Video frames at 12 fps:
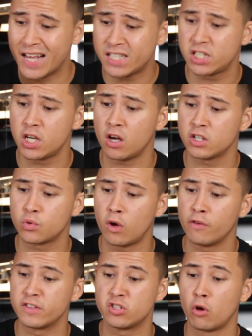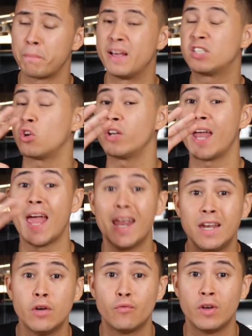SGR-12 is not based on
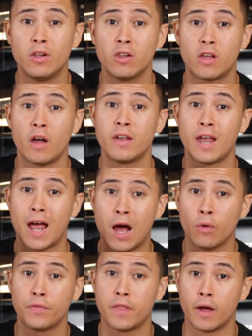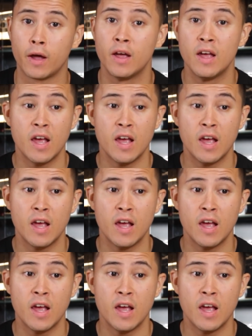any real gun out there.